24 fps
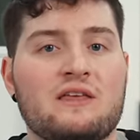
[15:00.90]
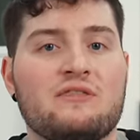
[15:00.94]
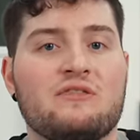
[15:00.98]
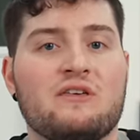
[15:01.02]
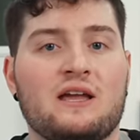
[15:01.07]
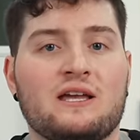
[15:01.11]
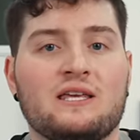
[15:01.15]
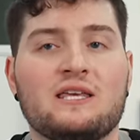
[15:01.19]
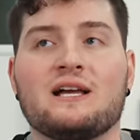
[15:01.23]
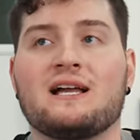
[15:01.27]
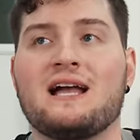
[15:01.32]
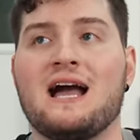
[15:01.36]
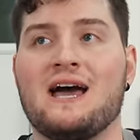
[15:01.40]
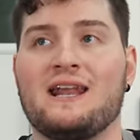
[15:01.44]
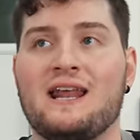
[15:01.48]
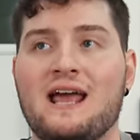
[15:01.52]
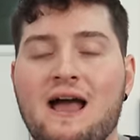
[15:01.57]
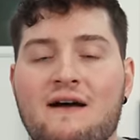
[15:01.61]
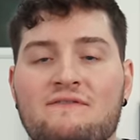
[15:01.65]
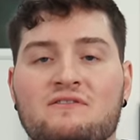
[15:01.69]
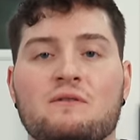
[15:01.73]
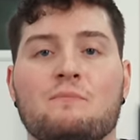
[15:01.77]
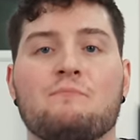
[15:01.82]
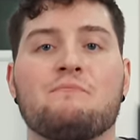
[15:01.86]
thing. You kind of
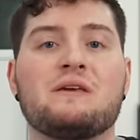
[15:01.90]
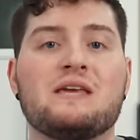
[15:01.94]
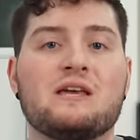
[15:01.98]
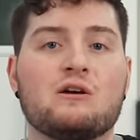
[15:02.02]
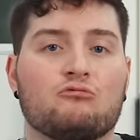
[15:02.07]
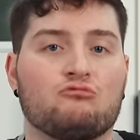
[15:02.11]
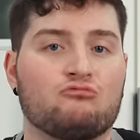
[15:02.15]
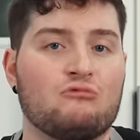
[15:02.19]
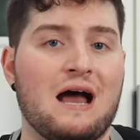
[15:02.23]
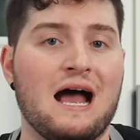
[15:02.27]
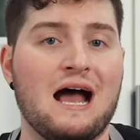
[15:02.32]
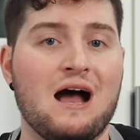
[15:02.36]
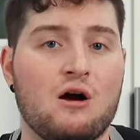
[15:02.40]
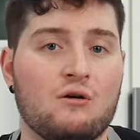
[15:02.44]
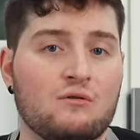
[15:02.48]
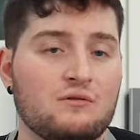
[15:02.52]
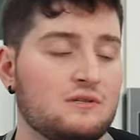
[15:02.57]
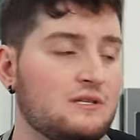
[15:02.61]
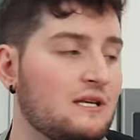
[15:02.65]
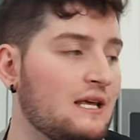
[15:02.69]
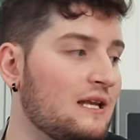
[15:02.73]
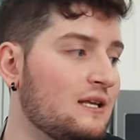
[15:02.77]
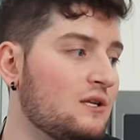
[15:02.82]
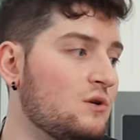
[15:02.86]
have to be around
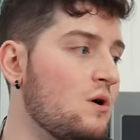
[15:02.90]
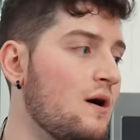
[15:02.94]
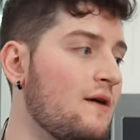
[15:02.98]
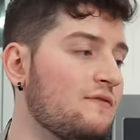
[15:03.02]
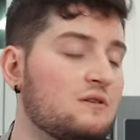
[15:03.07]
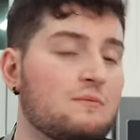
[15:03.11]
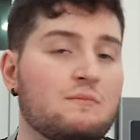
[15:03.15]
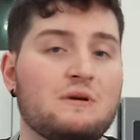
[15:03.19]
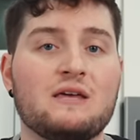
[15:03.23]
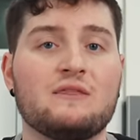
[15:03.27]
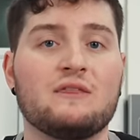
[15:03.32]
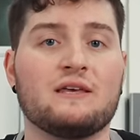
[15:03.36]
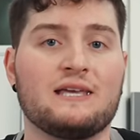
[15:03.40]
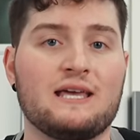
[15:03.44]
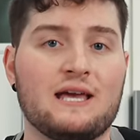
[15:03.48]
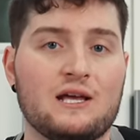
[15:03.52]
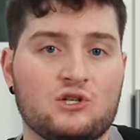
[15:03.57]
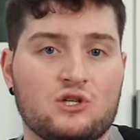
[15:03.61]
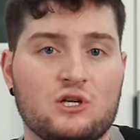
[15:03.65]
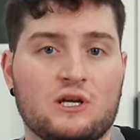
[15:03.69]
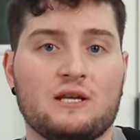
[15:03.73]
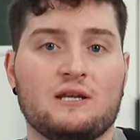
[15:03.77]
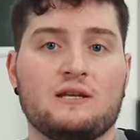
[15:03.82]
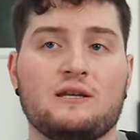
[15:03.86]
and you have to be in the
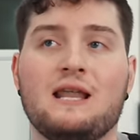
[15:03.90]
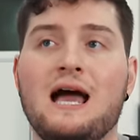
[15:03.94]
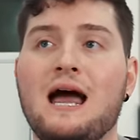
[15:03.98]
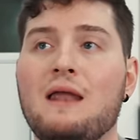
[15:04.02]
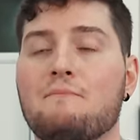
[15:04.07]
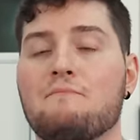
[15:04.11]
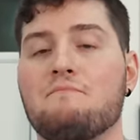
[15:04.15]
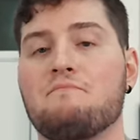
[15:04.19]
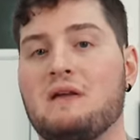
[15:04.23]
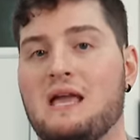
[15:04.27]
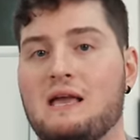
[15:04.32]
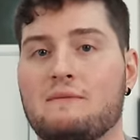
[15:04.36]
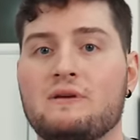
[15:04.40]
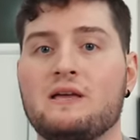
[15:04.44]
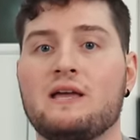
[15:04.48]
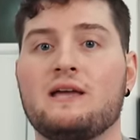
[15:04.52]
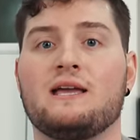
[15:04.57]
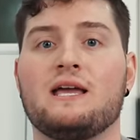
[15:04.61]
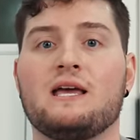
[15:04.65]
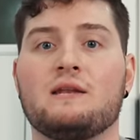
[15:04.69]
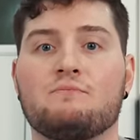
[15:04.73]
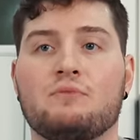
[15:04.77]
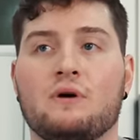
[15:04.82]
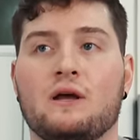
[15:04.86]
kitchen, not babying
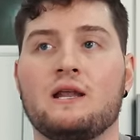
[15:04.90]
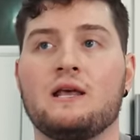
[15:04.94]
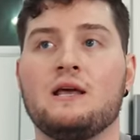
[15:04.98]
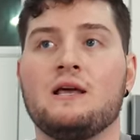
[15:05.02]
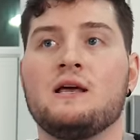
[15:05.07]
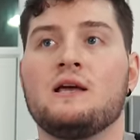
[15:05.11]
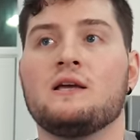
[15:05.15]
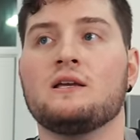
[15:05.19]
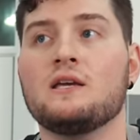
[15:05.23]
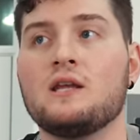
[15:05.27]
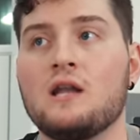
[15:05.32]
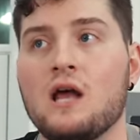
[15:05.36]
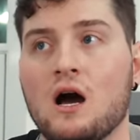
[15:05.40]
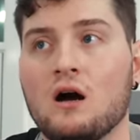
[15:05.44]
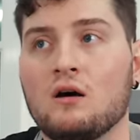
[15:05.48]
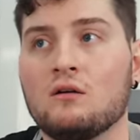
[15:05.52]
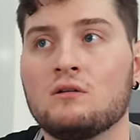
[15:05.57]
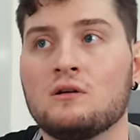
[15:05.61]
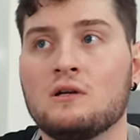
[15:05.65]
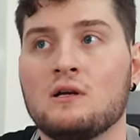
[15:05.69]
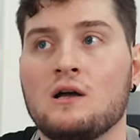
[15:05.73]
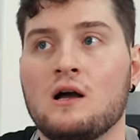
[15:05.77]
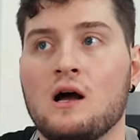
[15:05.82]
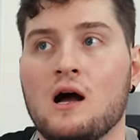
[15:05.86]
it, but you
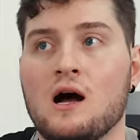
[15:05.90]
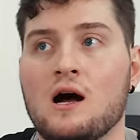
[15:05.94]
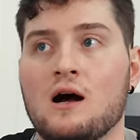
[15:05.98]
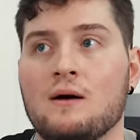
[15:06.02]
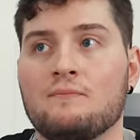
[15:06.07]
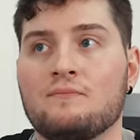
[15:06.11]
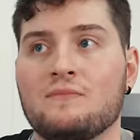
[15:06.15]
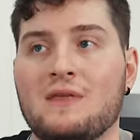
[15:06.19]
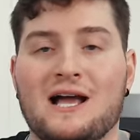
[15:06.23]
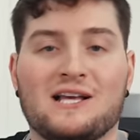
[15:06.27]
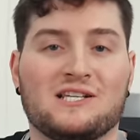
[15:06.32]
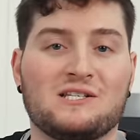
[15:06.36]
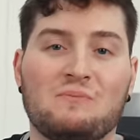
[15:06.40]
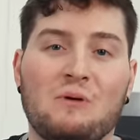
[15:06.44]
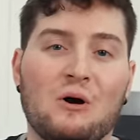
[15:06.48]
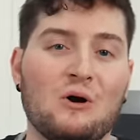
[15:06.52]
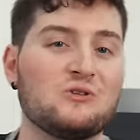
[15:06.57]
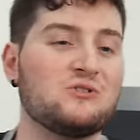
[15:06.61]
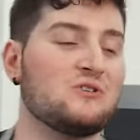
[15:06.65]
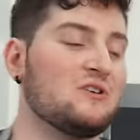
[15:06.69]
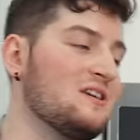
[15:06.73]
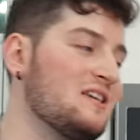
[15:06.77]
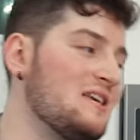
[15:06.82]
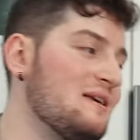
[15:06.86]
know, I suppose
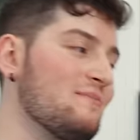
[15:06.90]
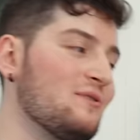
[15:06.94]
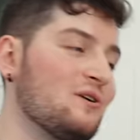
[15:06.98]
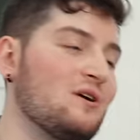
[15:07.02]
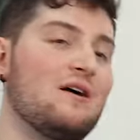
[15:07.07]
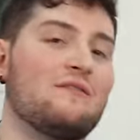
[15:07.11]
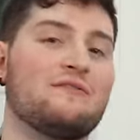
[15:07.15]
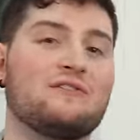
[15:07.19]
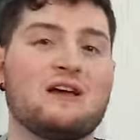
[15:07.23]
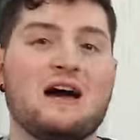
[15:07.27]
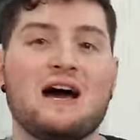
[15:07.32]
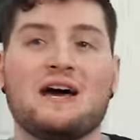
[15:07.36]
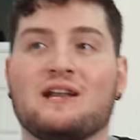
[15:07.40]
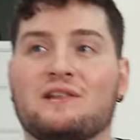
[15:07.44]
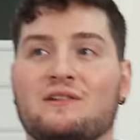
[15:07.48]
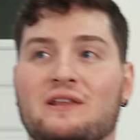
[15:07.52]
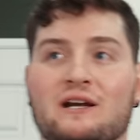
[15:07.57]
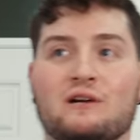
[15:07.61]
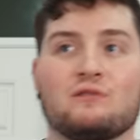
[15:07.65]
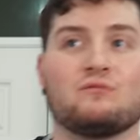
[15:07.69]
you can keep your oven on and like